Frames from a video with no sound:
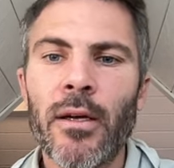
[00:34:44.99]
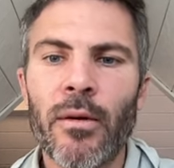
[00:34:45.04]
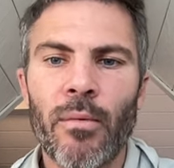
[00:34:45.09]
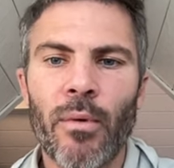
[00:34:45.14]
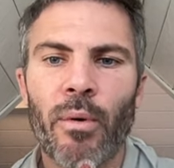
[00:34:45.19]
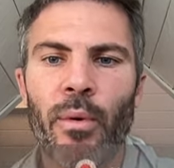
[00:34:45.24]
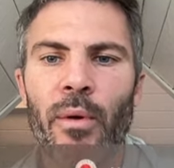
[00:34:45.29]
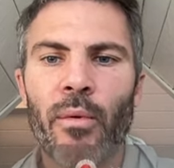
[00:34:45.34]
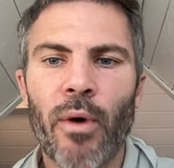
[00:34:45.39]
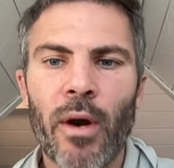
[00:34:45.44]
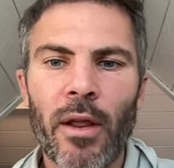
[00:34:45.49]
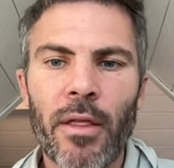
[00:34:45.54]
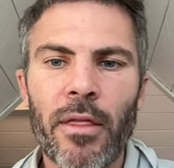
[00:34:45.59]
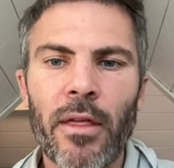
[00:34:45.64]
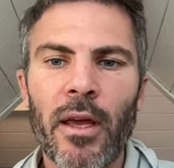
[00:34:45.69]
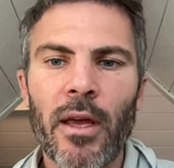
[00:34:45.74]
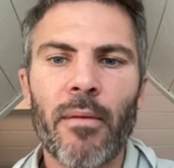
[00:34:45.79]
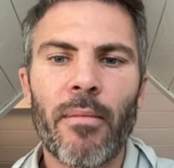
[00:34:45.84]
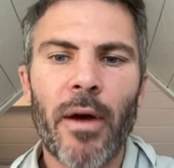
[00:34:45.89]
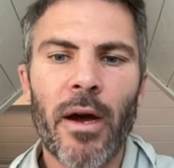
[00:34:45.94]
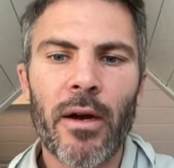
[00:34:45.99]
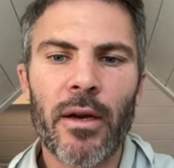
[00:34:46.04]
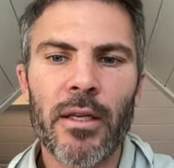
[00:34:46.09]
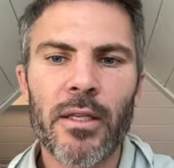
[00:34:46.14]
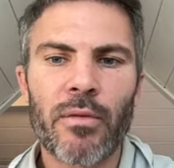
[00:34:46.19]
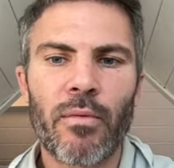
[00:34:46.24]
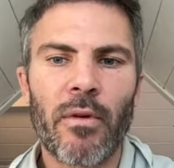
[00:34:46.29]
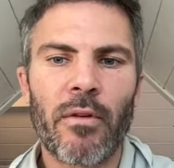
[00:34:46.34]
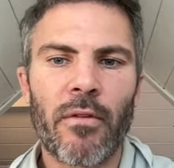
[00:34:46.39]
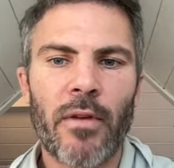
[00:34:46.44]
What we want to think about
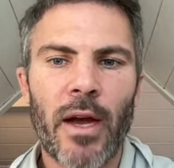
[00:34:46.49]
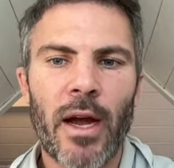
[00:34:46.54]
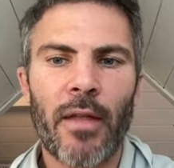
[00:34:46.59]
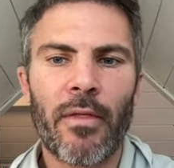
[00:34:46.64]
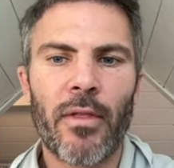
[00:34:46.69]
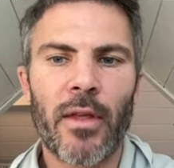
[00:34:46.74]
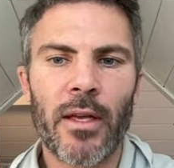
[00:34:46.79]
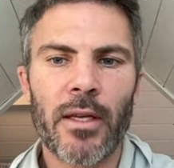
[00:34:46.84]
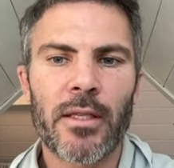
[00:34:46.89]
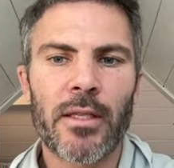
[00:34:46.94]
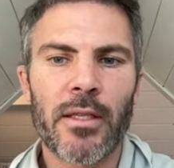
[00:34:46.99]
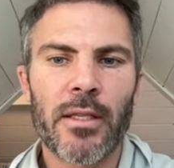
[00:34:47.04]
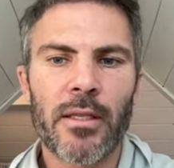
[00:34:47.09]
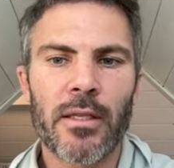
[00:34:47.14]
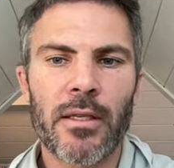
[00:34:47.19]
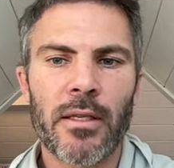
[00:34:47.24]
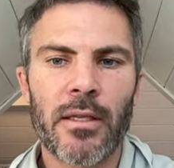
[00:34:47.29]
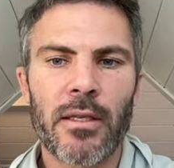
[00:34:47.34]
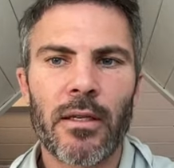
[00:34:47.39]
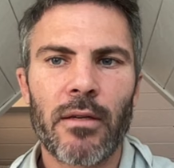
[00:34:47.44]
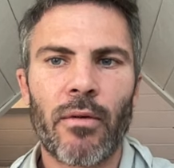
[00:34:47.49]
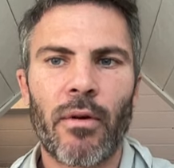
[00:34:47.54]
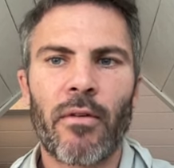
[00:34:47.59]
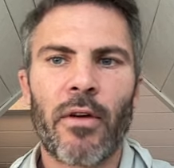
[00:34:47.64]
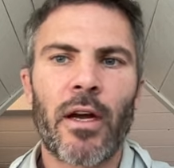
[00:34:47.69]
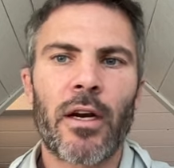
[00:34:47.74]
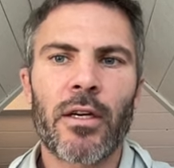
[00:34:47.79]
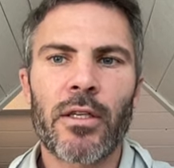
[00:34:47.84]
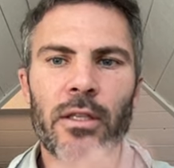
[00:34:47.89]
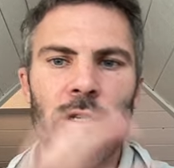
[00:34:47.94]
is we've got
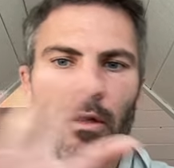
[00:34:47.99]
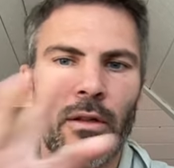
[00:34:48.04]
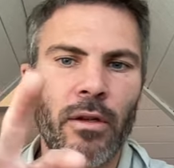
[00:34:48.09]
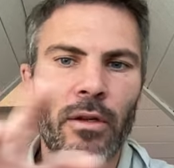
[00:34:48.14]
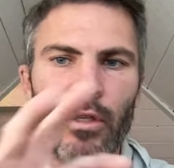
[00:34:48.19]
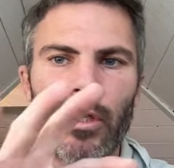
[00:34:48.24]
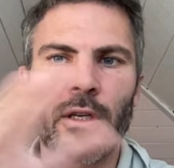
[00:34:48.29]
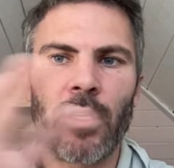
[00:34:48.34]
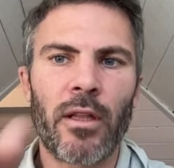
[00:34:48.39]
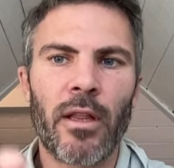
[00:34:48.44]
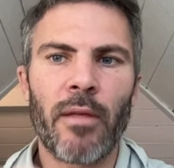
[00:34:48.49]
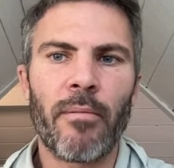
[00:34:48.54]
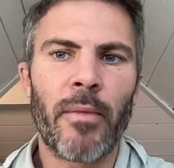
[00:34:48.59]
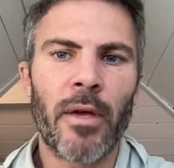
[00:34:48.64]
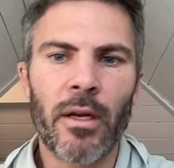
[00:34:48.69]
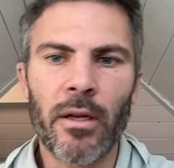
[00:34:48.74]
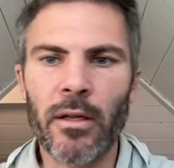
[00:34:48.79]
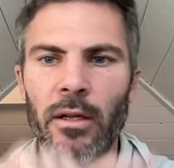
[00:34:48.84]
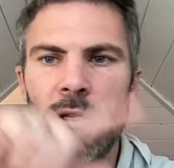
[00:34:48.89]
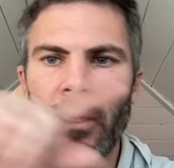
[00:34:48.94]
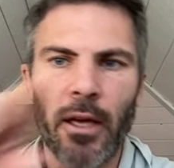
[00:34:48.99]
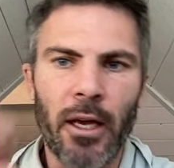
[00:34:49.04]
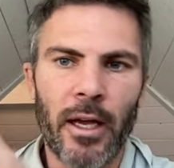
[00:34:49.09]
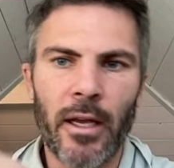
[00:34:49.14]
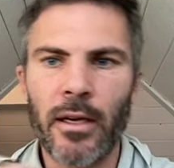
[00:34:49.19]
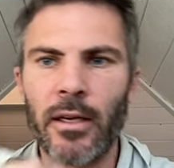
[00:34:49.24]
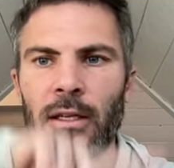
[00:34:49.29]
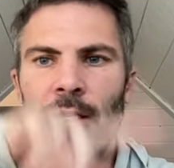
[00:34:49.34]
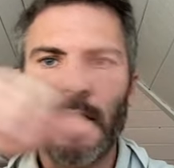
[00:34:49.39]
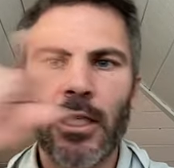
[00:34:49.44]
our solution in the middle,
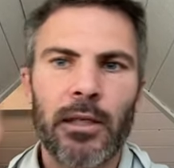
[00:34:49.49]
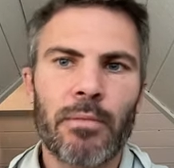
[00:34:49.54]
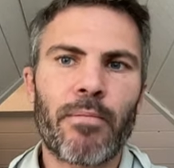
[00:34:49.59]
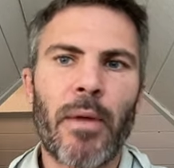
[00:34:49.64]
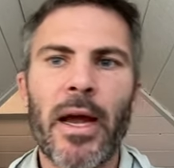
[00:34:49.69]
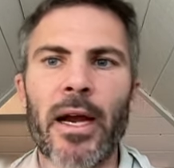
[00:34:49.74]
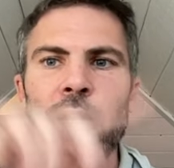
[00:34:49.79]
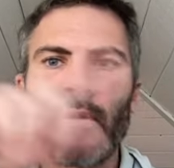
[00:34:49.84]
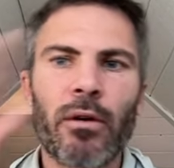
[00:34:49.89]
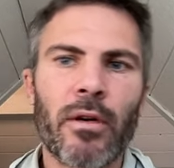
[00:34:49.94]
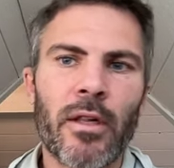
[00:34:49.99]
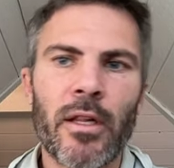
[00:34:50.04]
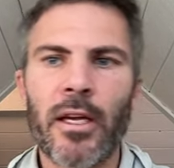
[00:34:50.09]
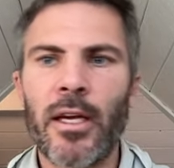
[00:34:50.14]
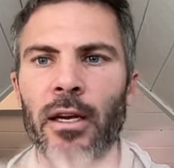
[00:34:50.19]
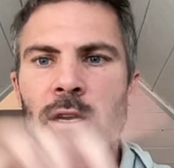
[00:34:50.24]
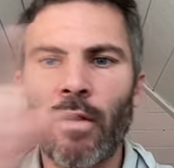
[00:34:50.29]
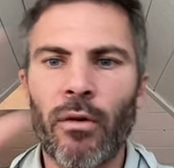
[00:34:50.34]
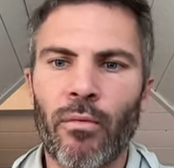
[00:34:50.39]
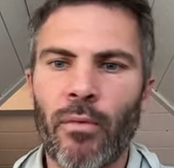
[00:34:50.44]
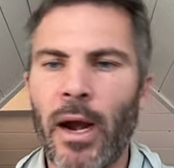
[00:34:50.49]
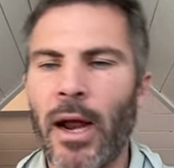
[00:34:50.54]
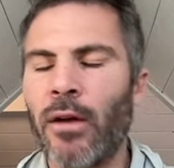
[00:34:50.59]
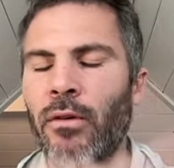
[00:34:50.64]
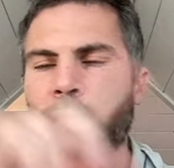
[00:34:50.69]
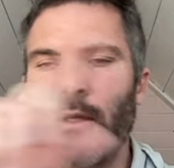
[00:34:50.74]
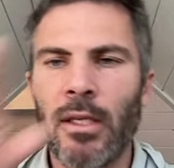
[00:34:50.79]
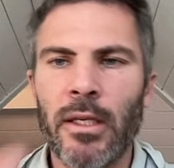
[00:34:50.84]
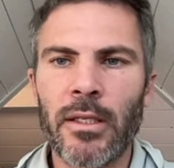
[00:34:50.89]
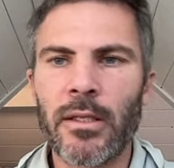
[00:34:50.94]
and spiraling
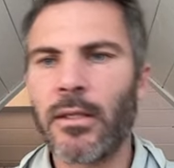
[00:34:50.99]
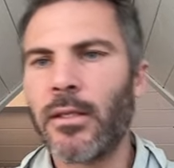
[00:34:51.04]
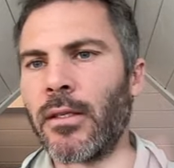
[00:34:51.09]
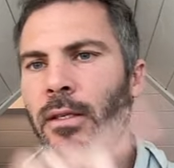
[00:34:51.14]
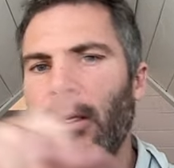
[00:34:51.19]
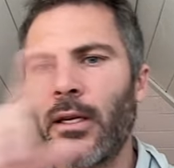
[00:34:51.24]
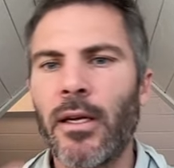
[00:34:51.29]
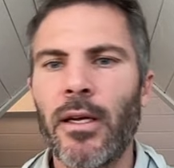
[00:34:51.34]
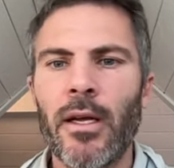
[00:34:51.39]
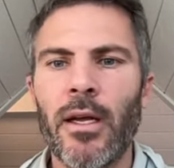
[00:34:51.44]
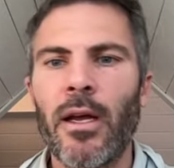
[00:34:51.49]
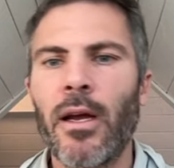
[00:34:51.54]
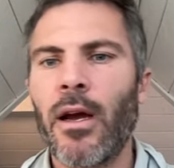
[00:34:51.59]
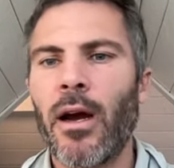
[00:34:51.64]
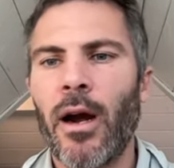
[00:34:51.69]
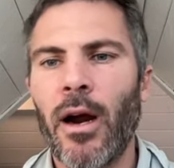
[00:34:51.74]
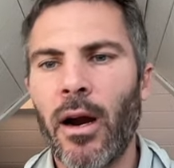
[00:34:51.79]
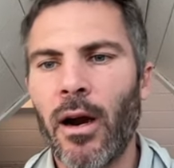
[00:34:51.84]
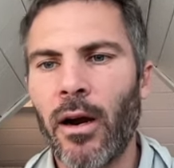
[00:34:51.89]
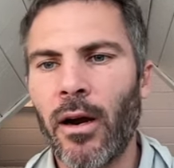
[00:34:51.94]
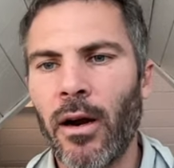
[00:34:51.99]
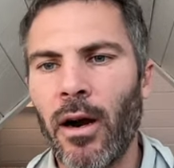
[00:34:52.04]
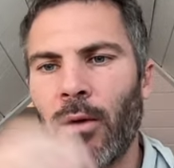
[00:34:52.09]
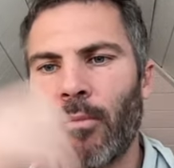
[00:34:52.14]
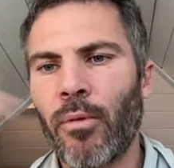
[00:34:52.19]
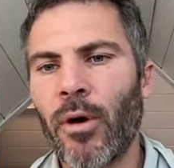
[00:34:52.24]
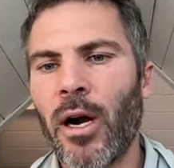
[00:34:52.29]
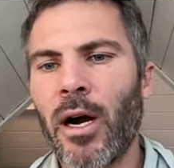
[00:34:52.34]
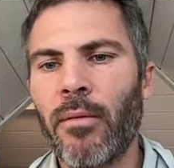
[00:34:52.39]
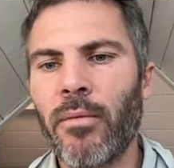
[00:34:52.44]
around it our
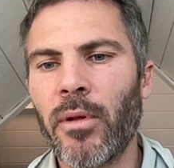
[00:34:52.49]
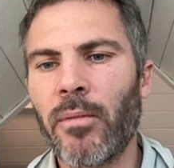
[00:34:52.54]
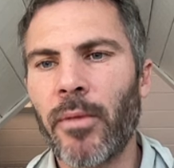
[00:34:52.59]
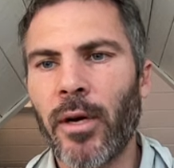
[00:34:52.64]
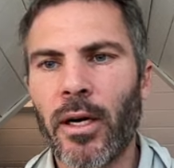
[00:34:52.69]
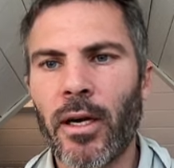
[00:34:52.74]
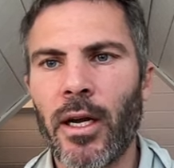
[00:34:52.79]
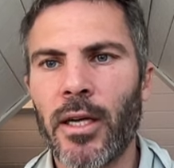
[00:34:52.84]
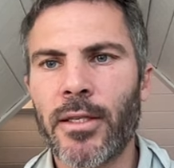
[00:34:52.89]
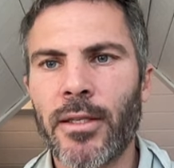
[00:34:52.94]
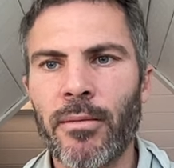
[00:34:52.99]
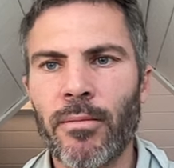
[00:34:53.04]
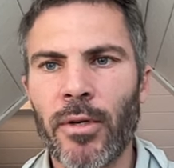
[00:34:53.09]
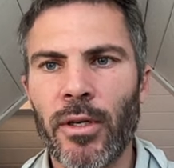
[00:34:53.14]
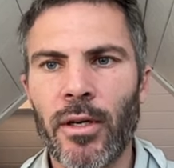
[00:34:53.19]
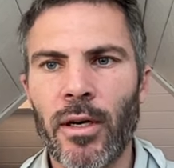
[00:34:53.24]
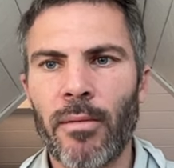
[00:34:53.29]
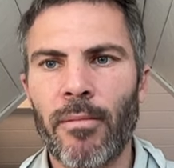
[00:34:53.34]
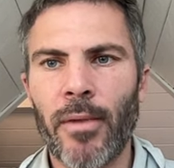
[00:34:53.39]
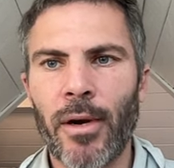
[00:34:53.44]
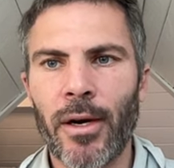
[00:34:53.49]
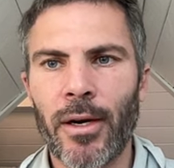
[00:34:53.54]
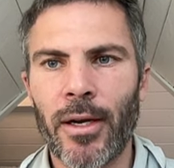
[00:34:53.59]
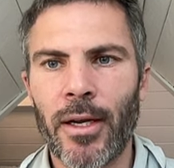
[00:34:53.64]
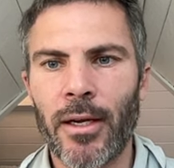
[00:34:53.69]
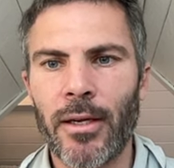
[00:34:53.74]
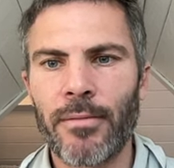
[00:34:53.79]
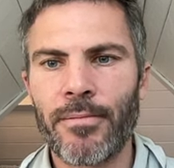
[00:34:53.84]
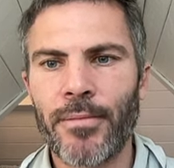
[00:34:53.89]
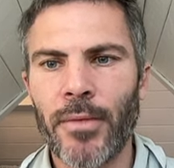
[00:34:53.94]
problem, our customer, and our
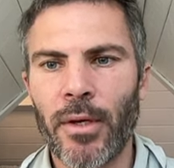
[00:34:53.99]
market.